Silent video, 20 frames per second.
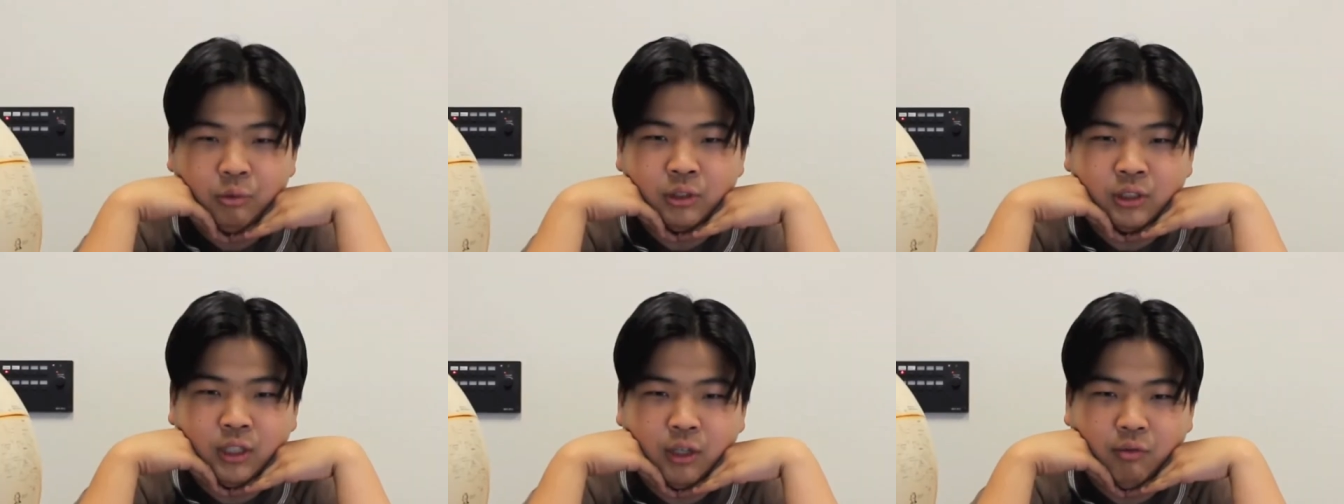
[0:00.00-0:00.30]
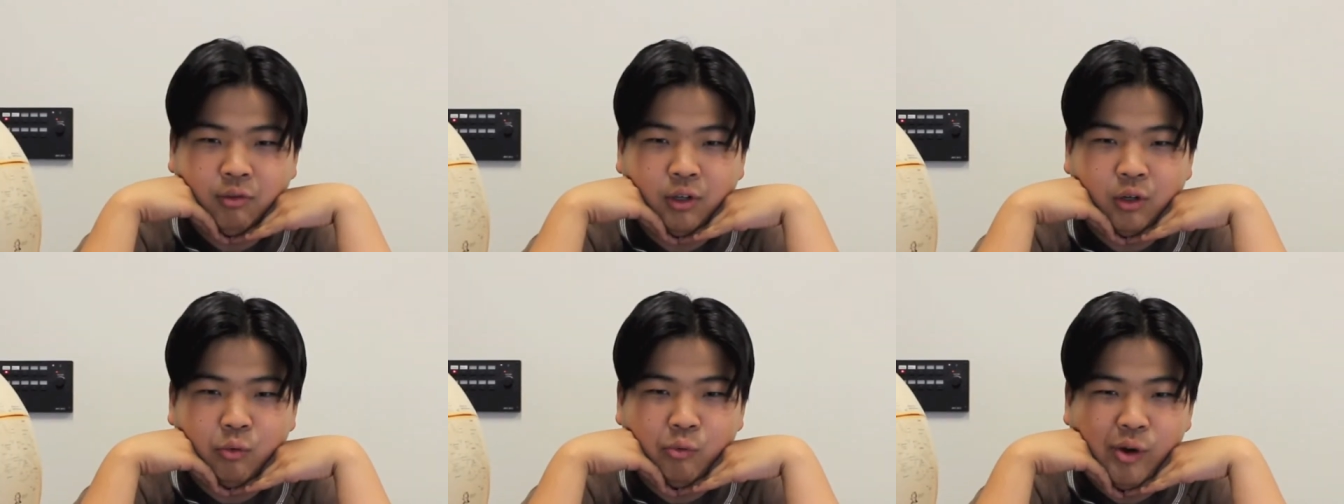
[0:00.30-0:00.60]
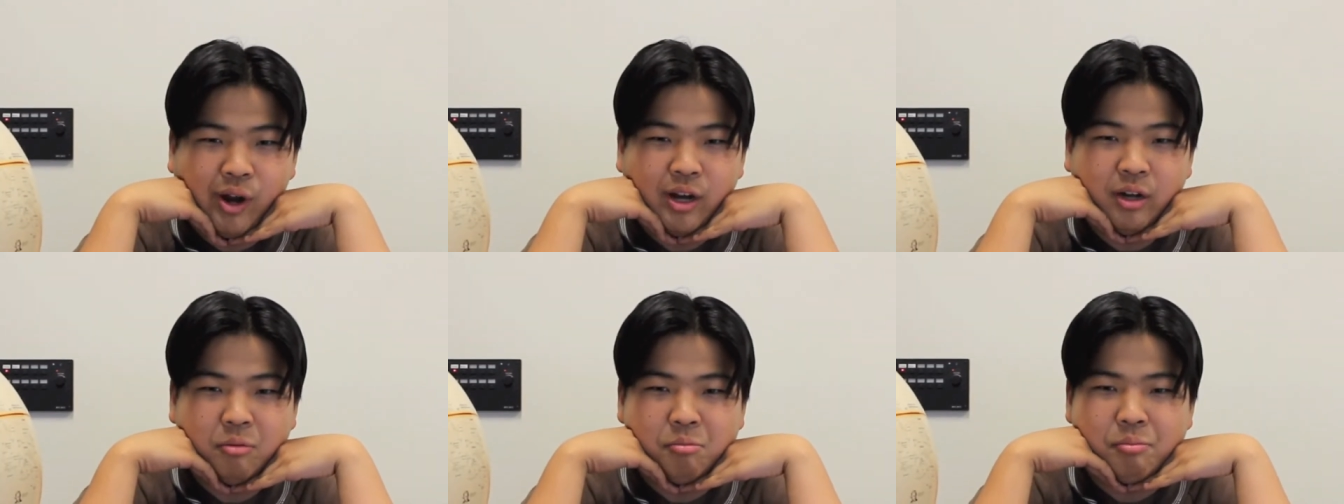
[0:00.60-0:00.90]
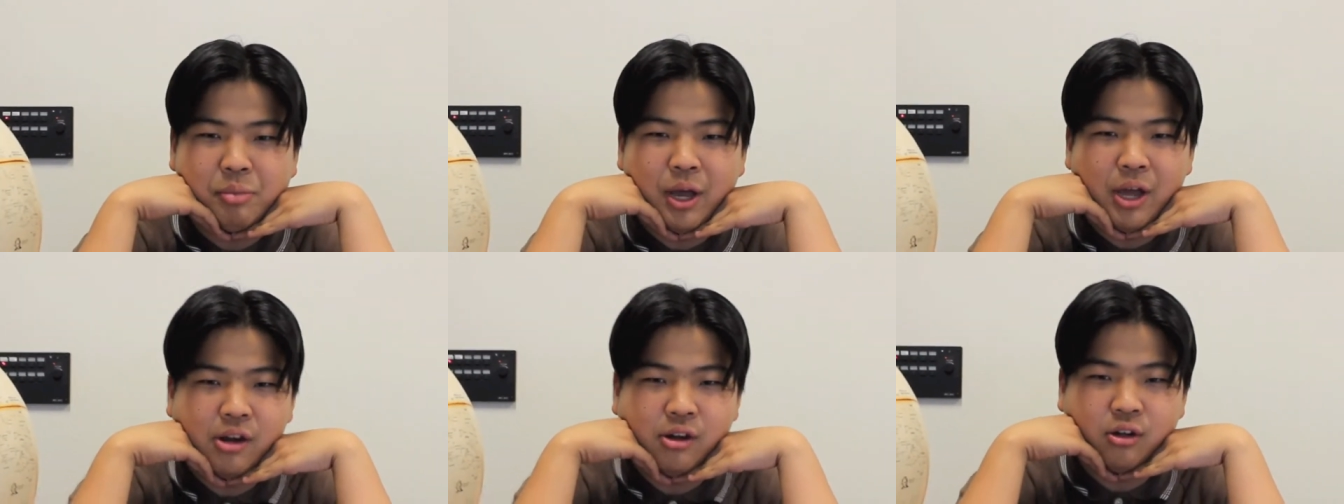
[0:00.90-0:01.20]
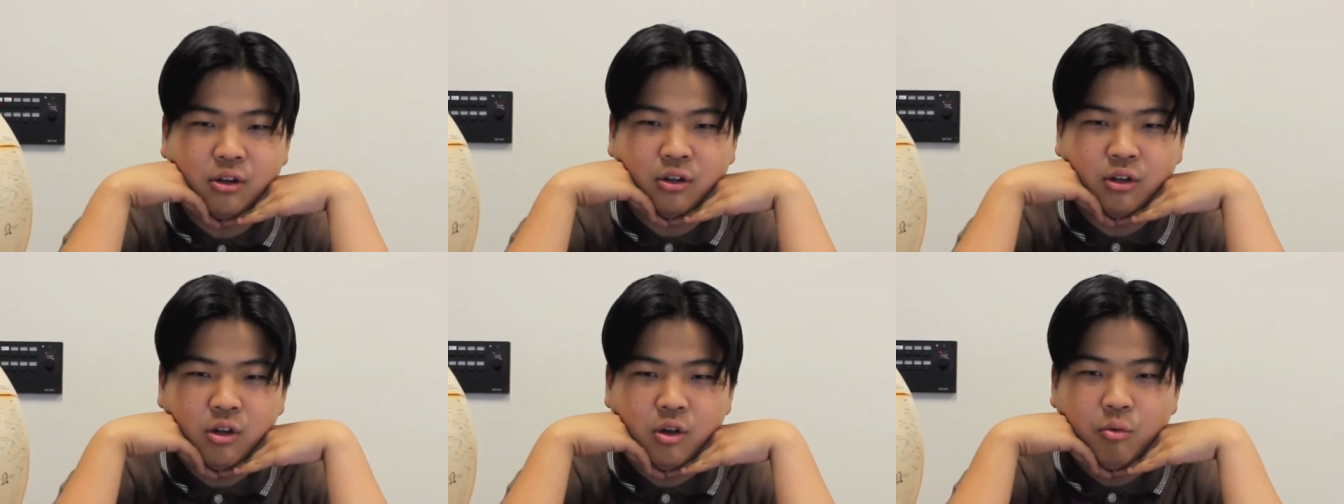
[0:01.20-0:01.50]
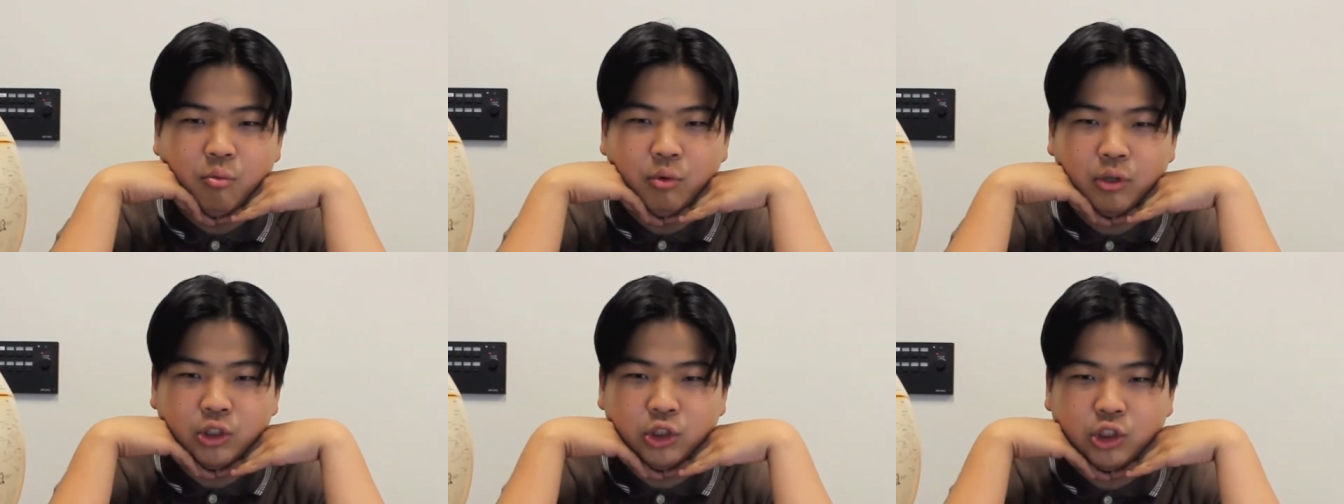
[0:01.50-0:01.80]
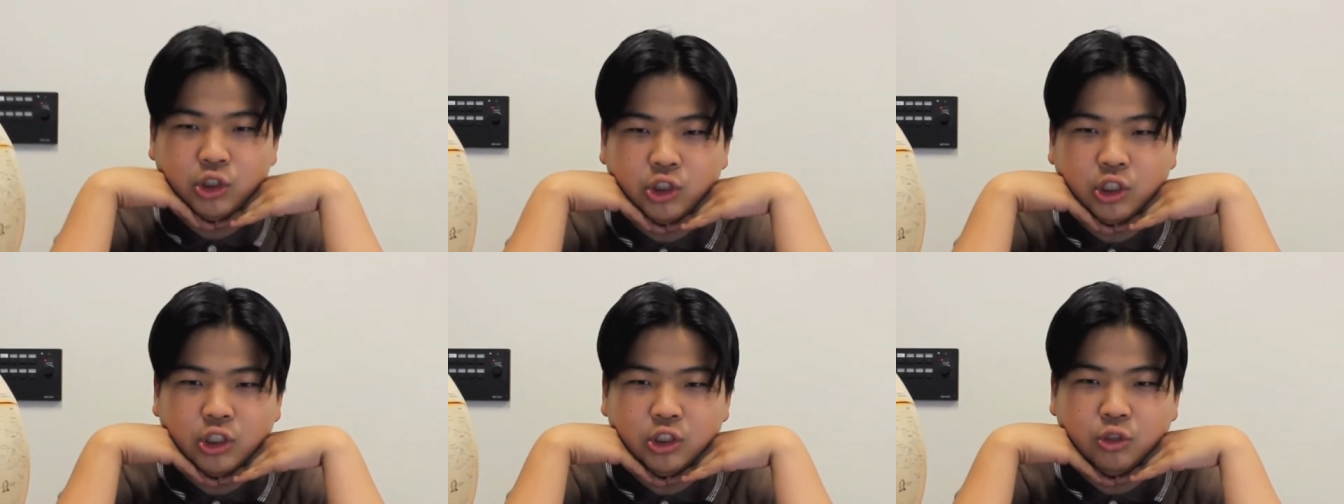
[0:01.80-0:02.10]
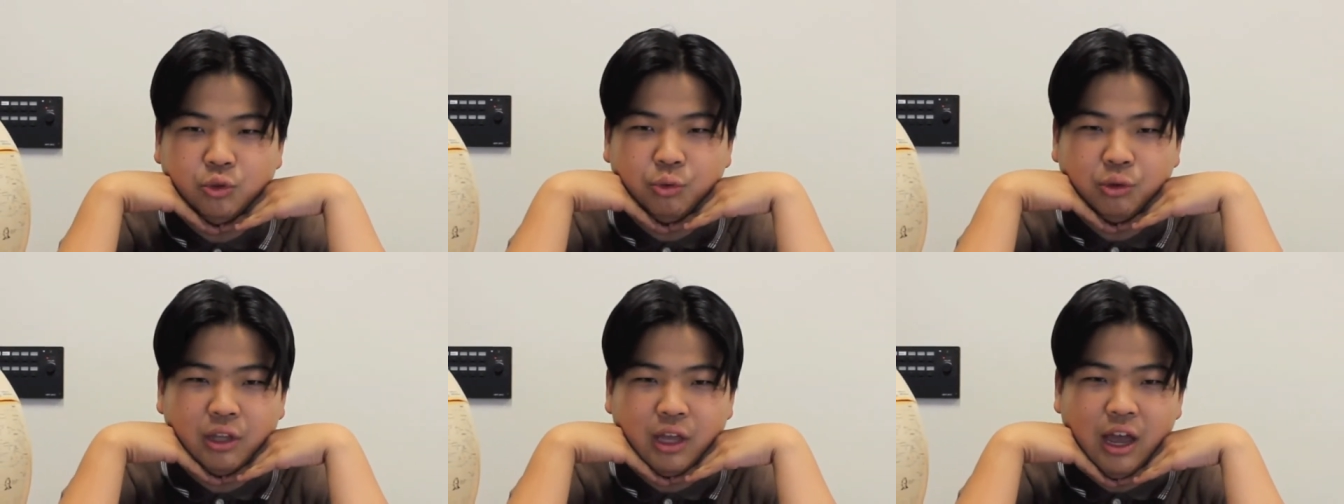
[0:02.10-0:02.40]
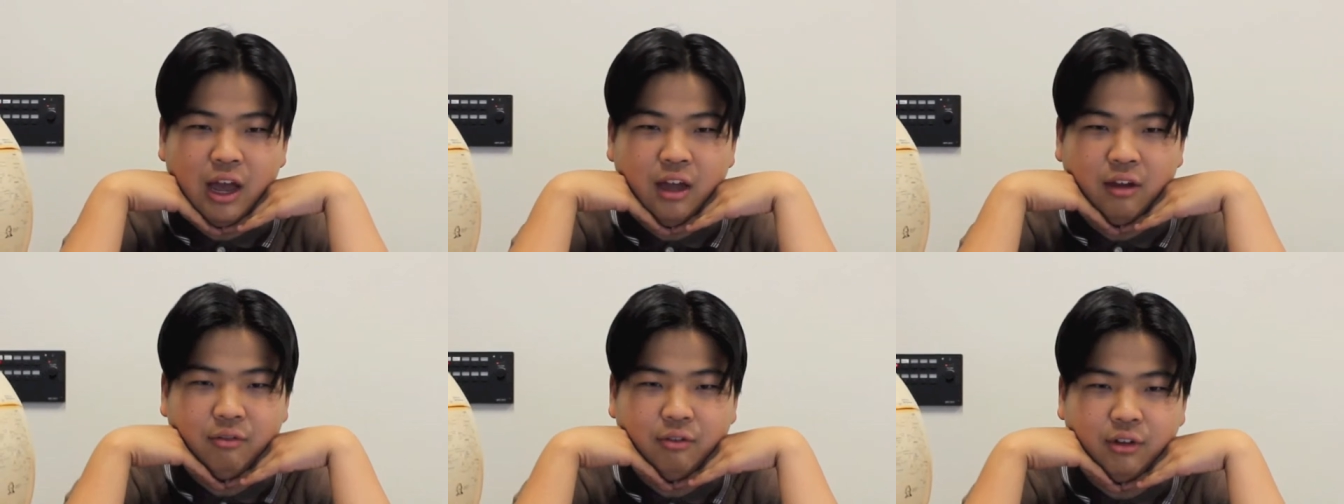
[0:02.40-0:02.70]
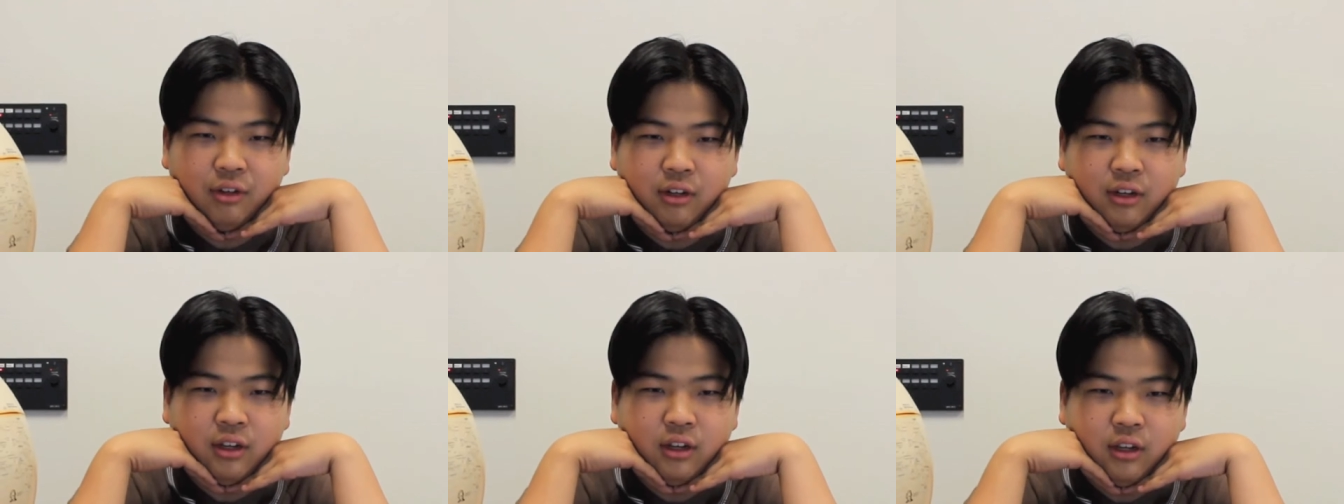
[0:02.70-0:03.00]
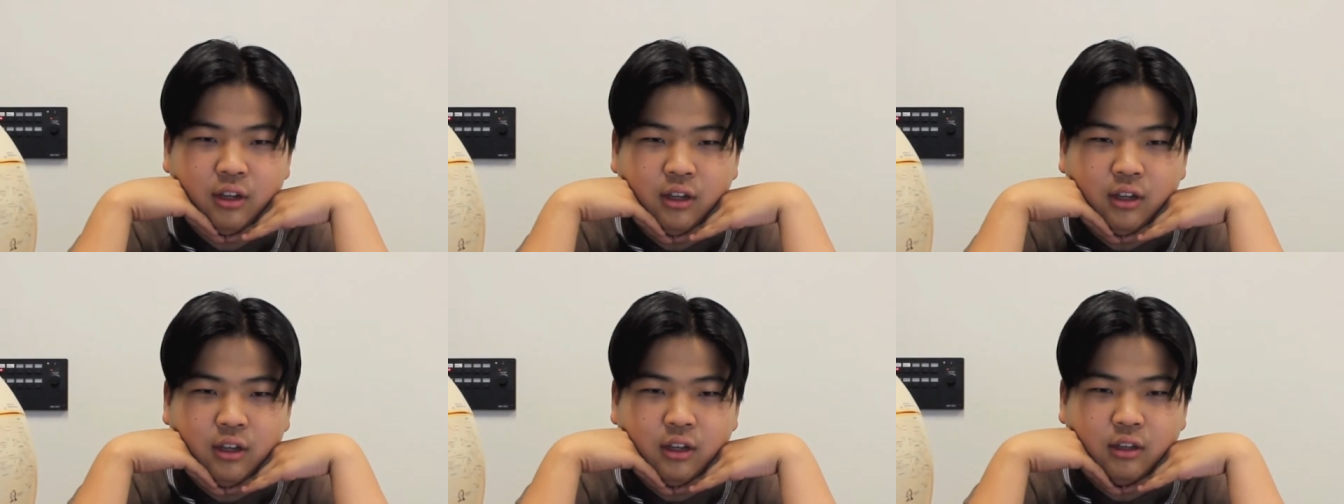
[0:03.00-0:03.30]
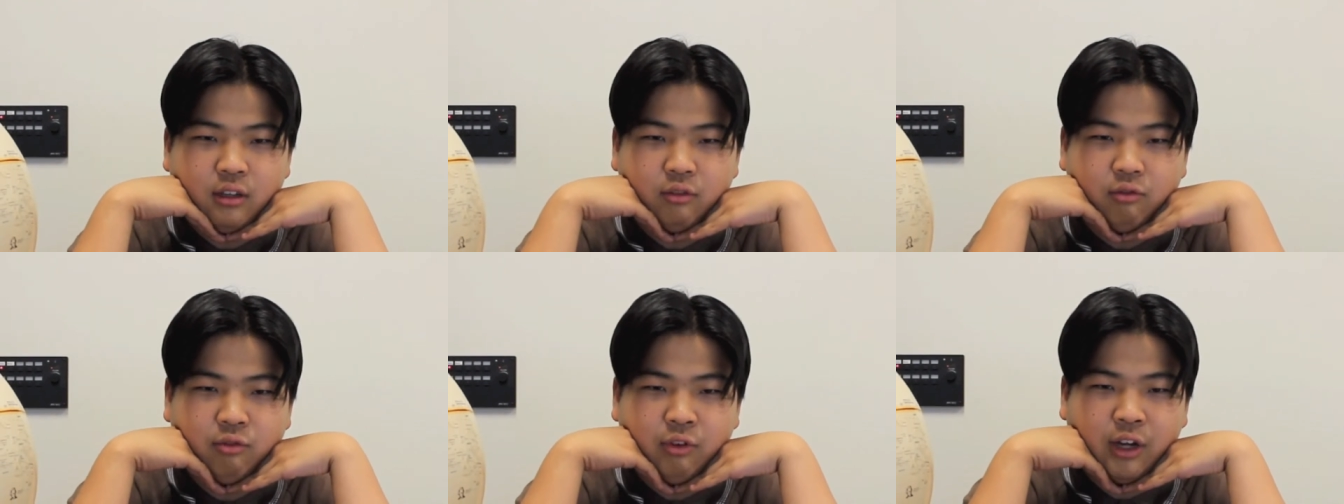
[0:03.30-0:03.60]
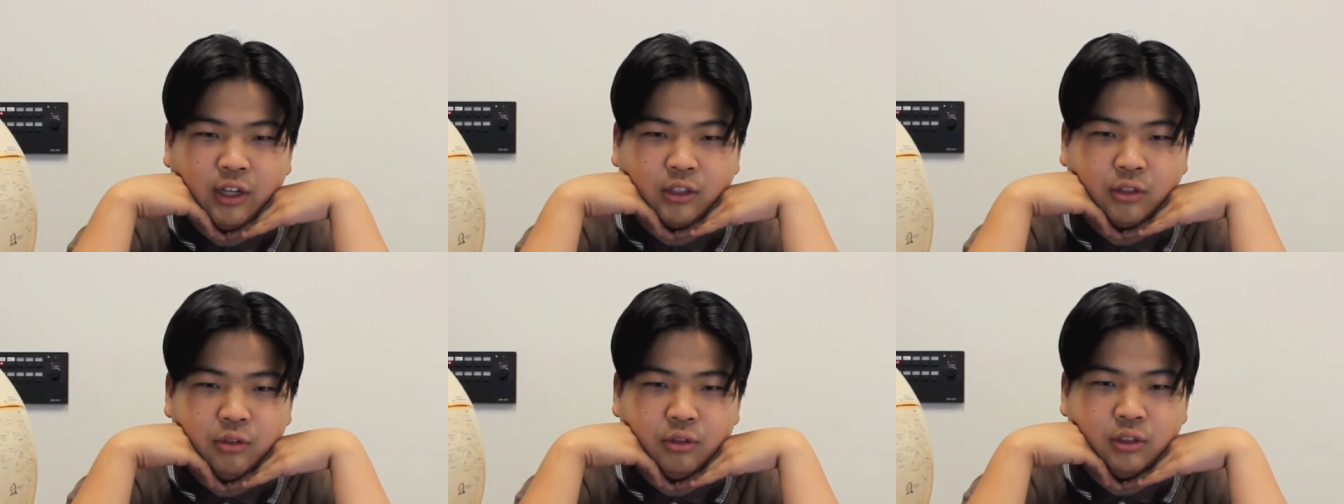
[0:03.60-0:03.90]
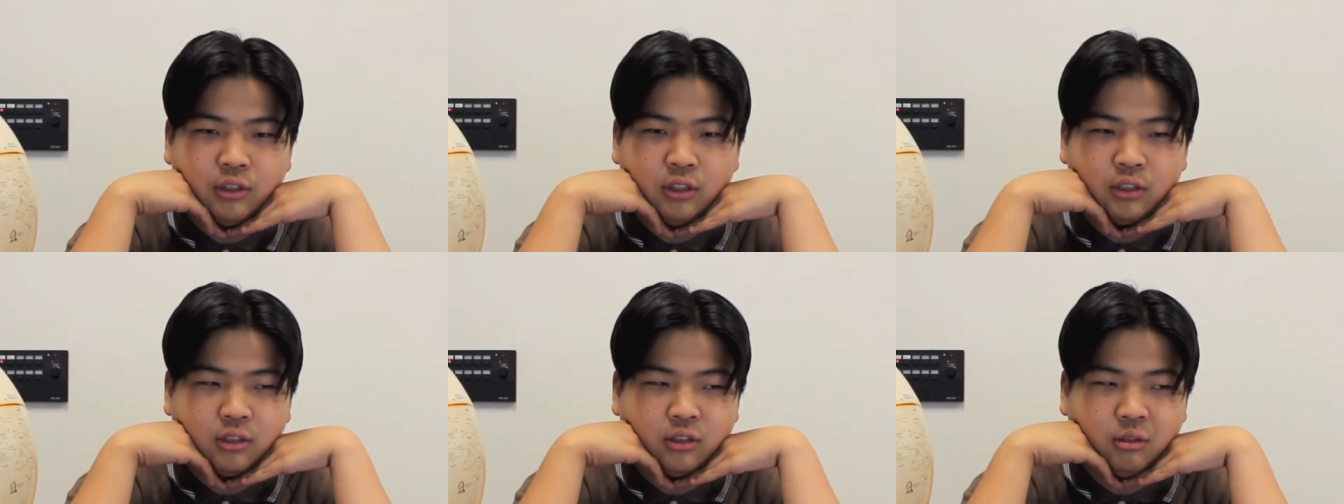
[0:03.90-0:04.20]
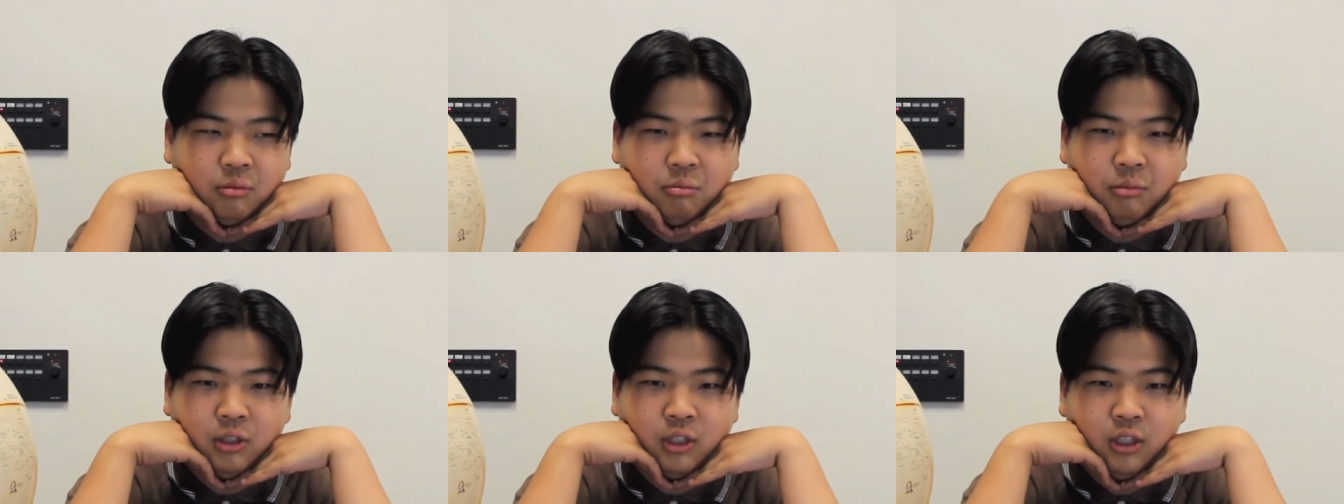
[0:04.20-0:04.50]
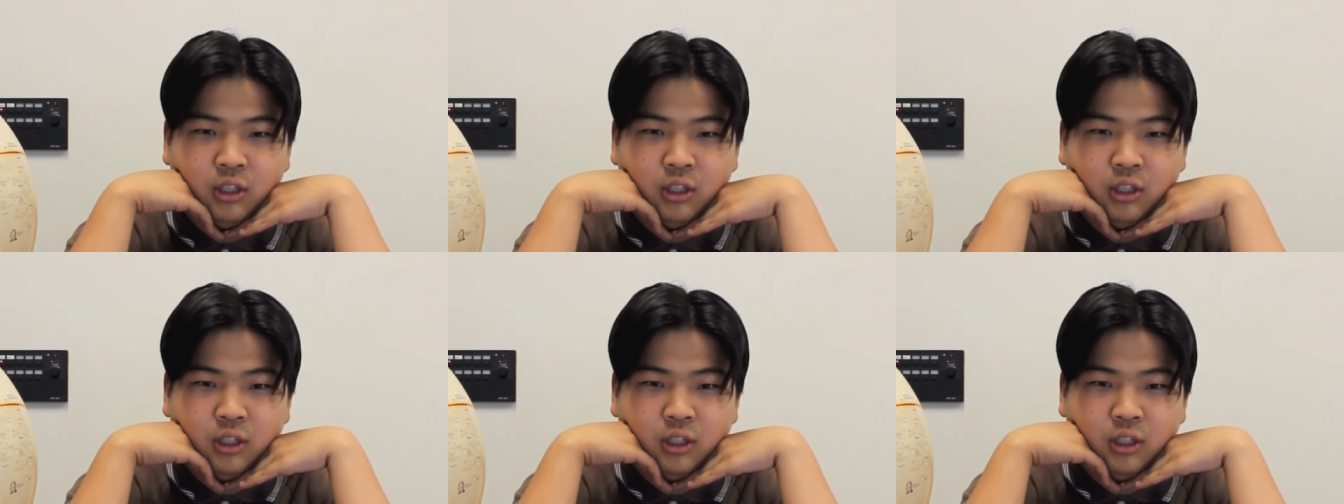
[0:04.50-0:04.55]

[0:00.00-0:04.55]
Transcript: was given a random pattern which changed with the advent factory system.